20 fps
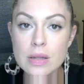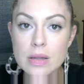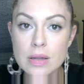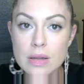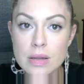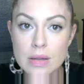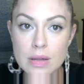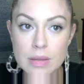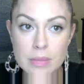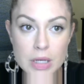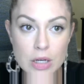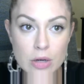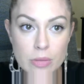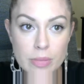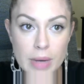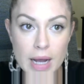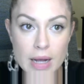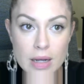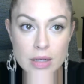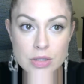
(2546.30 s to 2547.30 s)
let me go
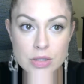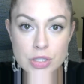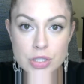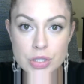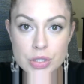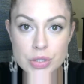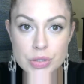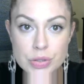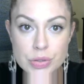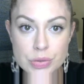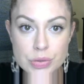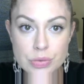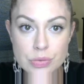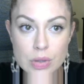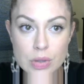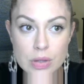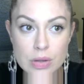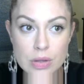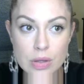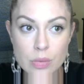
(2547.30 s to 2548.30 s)
back to
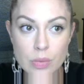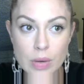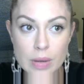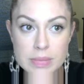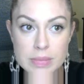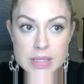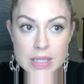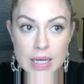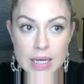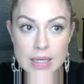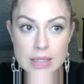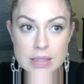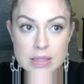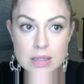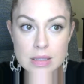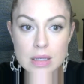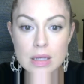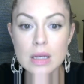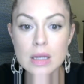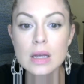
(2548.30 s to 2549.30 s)
the website.
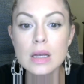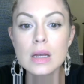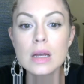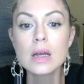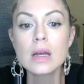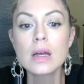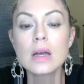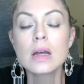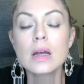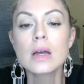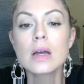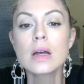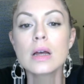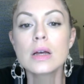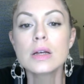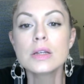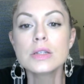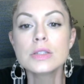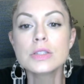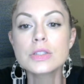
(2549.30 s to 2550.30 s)

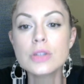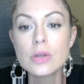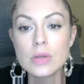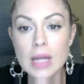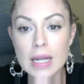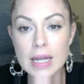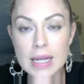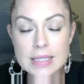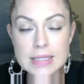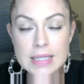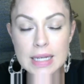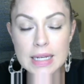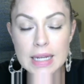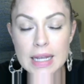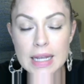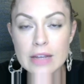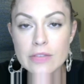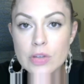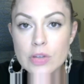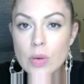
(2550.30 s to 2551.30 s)
So like I said,
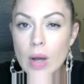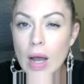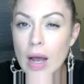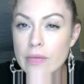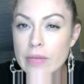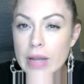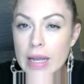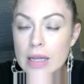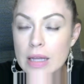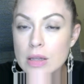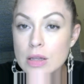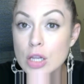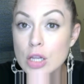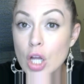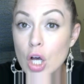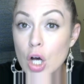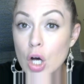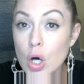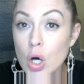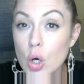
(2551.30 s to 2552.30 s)
if you have a
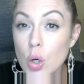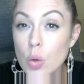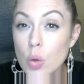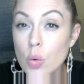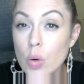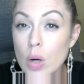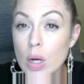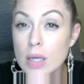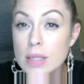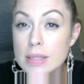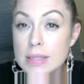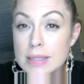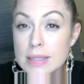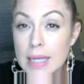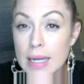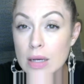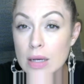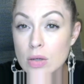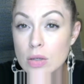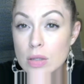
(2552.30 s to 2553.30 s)
low
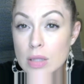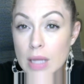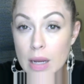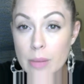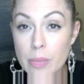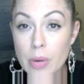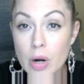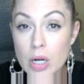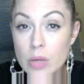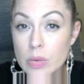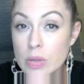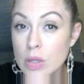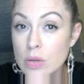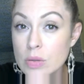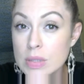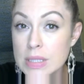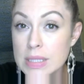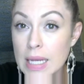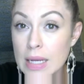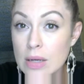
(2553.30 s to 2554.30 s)
sale, like a party with low
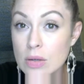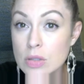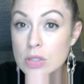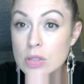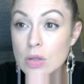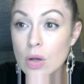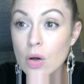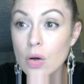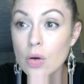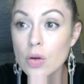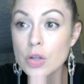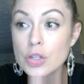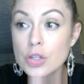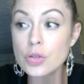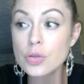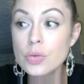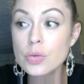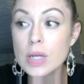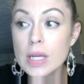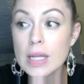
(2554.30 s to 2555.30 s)
sales,
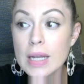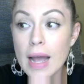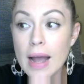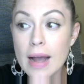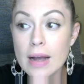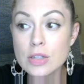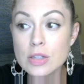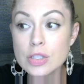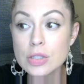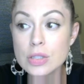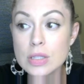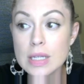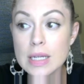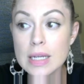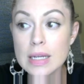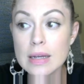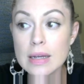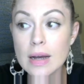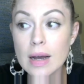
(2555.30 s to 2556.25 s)
you can actually